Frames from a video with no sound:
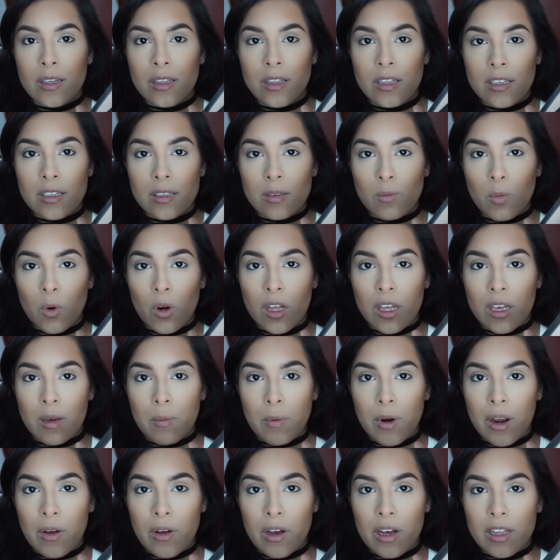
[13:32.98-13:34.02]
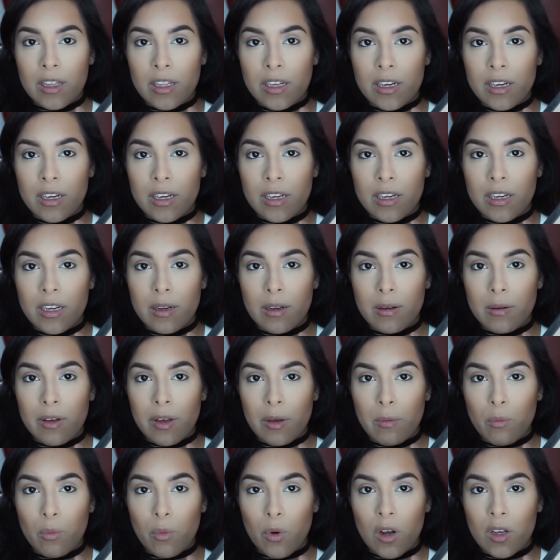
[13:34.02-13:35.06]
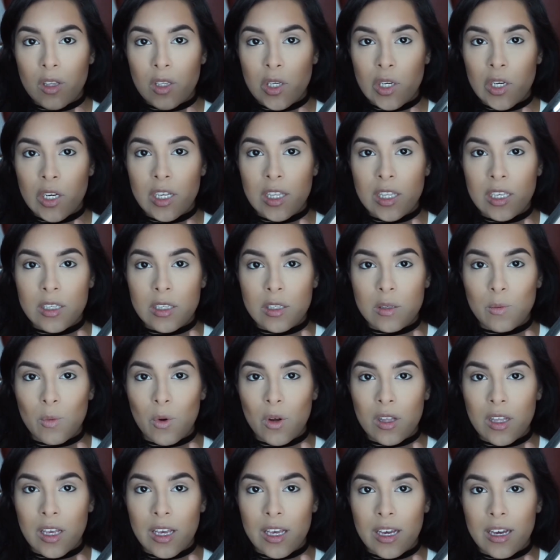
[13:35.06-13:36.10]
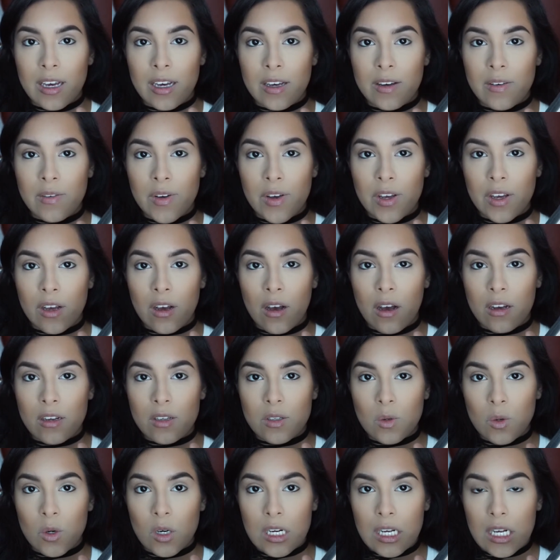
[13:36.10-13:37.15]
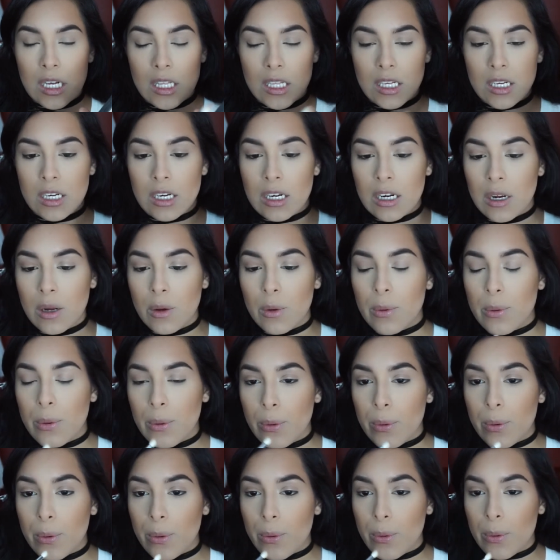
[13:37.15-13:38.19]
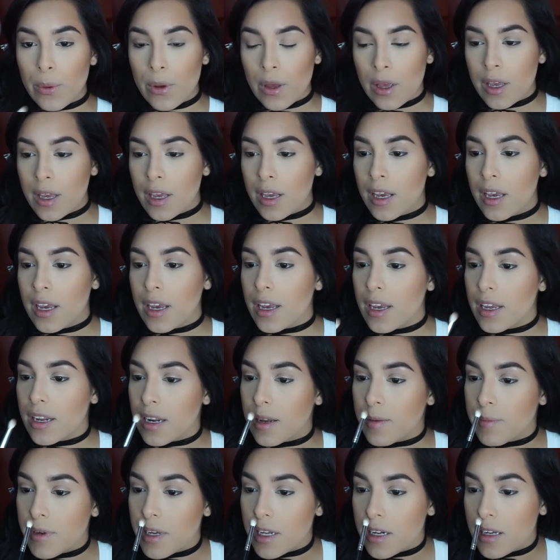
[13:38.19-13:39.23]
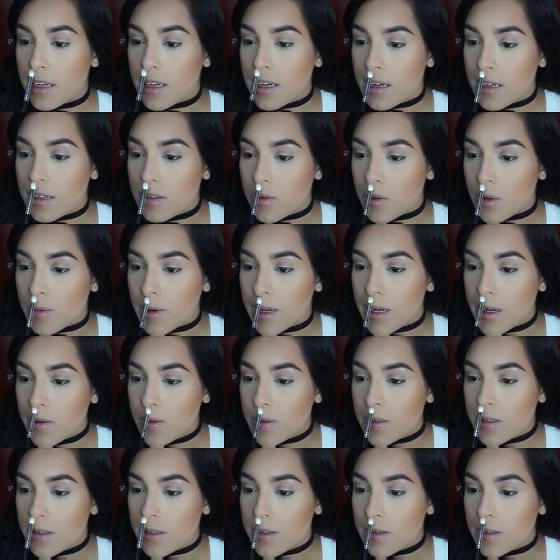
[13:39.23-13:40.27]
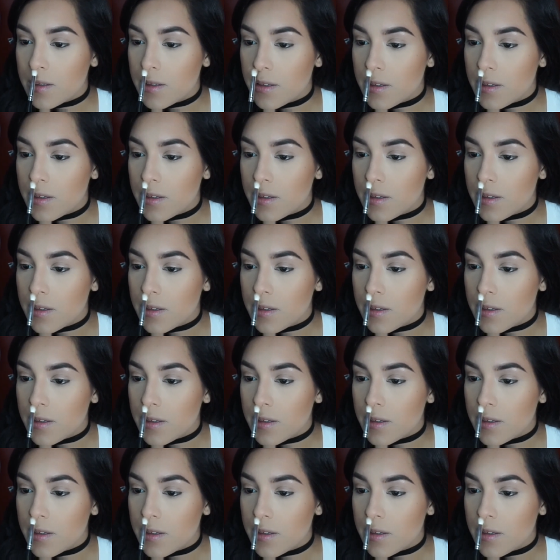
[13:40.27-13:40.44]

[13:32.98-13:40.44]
this is more like a brown color, like a bronzer, and this is more like of a contour color. And I'm gonna contour my nose.